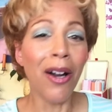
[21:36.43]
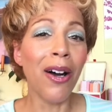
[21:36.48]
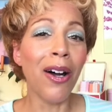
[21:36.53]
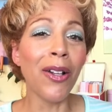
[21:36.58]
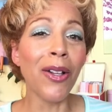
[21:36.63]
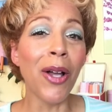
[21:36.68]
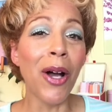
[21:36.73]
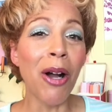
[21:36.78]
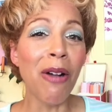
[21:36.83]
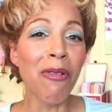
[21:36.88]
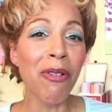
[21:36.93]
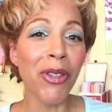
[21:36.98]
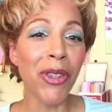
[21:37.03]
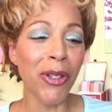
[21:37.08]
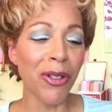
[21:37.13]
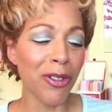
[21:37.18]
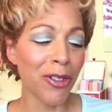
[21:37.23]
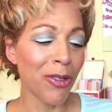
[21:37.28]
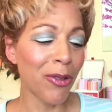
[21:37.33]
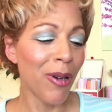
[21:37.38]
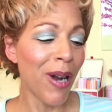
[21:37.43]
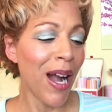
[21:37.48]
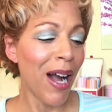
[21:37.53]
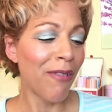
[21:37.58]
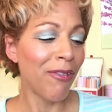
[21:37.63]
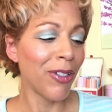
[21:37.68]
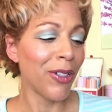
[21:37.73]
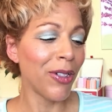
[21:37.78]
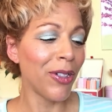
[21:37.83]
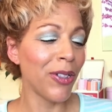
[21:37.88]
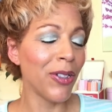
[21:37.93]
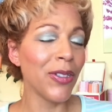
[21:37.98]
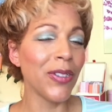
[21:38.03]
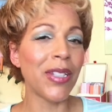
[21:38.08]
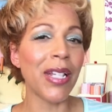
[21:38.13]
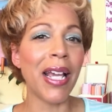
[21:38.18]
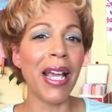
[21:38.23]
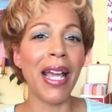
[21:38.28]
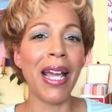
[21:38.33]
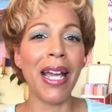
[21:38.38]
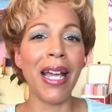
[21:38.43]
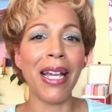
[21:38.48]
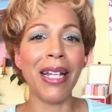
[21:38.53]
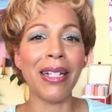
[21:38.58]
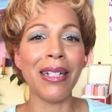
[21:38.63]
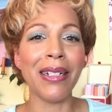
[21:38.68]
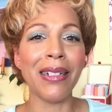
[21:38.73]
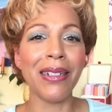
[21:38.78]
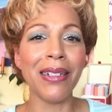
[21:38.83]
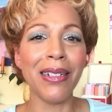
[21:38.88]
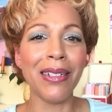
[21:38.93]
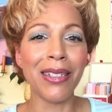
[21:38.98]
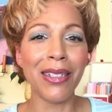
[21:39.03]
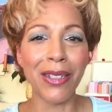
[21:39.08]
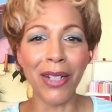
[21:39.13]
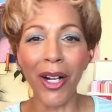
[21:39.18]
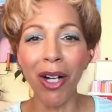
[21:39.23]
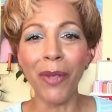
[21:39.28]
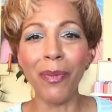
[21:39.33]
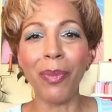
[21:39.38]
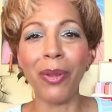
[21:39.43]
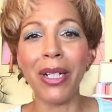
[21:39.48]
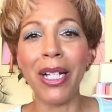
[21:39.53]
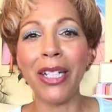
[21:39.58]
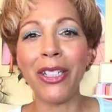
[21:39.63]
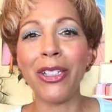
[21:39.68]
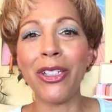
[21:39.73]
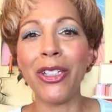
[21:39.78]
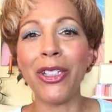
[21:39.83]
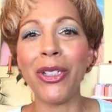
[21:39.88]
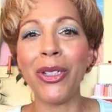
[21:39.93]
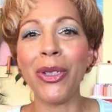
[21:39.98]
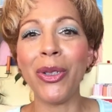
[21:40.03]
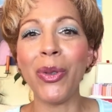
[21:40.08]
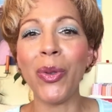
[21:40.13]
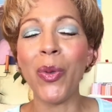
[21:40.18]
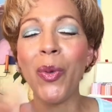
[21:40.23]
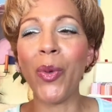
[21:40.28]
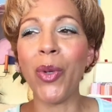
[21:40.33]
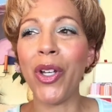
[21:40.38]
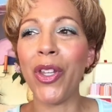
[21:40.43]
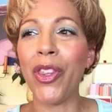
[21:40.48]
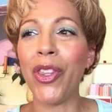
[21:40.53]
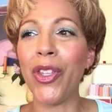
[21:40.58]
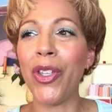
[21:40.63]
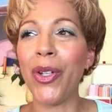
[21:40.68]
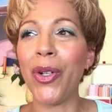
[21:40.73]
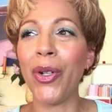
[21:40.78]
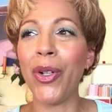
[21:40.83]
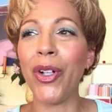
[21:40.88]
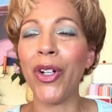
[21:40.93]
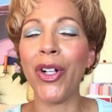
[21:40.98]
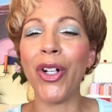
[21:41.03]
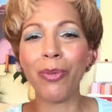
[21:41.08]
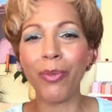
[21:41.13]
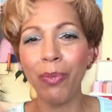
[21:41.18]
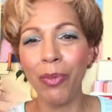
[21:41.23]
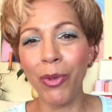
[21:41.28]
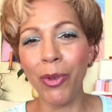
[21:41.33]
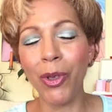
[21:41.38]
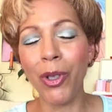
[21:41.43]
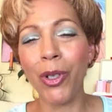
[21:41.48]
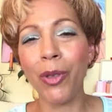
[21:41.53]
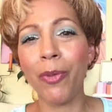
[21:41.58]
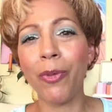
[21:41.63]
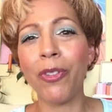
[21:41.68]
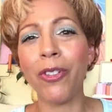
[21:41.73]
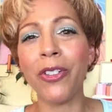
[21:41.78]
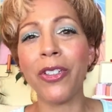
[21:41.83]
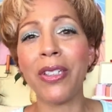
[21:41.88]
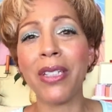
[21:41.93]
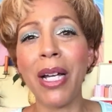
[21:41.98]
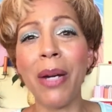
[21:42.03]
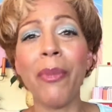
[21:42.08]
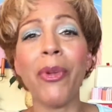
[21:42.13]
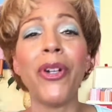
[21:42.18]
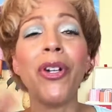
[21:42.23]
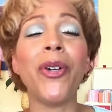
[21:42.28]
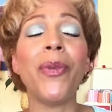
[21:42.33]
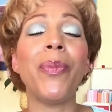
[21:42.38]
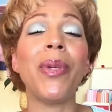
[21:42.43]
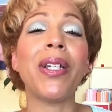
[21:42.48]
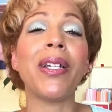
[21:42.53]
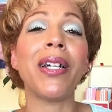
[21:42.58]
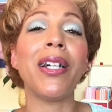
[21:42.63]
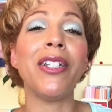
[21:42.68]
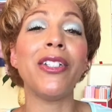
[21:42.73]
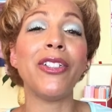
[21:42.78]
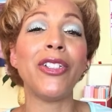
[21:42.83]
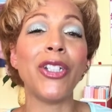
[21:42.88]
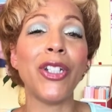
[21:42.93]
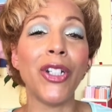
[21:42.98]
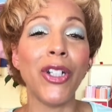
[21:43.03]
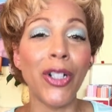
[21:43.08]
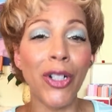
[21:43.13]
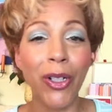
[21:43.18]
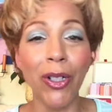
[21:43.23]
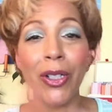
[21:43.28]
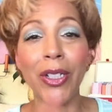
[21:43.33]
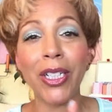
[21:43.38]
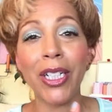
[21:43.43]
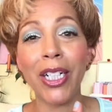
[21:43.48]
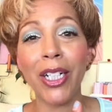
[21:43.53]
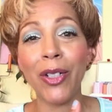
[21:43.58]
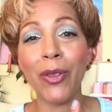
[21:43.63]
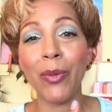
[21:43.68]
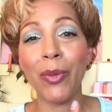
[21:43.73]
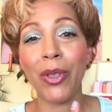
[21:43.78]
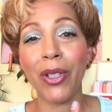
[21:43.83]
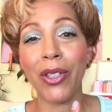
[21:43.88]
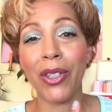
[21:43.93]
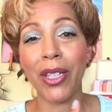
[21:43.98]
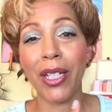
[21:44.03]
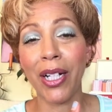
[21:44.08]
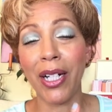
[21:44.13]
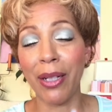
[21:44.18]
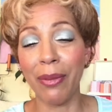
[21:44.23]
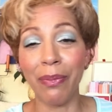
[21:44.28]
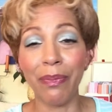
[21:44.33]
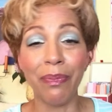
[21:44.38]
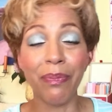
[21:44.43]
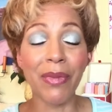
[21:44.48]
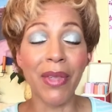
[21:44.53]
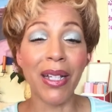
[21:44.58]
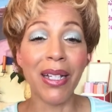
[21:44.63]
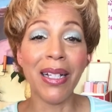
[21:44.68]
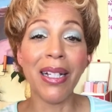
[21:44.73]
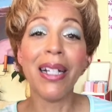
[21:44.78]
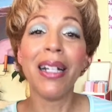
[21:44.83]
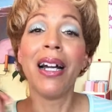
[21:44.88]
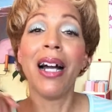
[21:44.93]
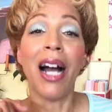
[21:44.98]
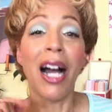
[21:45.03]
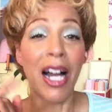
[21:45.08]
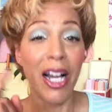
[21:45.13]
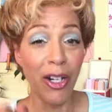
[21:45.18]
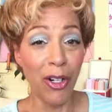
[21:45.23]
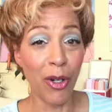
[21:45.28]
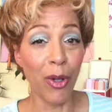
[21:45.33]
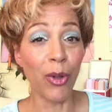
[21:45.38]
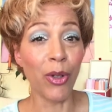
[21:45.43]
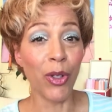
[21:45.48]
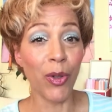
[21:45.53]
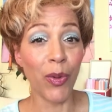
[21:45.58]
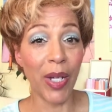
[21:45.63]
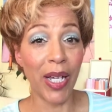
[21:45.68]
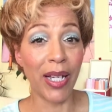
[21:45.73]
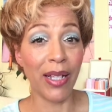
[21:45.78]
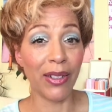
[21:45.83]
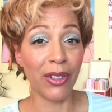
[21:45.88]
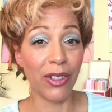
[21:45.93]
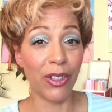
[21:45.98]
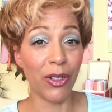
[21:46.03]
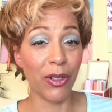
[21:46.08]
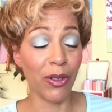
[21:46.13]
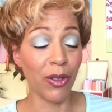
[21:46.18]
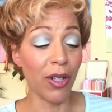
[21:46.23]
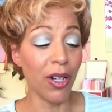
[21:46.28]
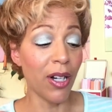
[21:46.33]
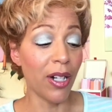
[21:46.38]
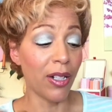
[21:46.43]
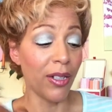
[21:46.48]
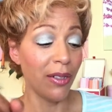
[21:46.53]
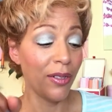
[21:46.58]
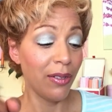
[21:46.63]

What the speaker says: along with your travels, and God bless you with your beautiful summer, because you earned it with I know you aced your law